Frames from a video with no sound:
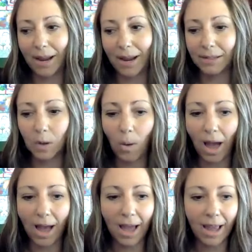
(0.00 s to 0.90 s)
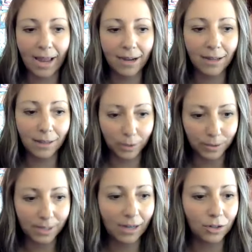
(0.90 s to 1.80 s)
And so I
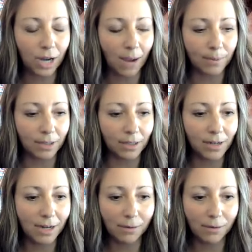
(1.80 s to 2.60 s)
closed that chapter.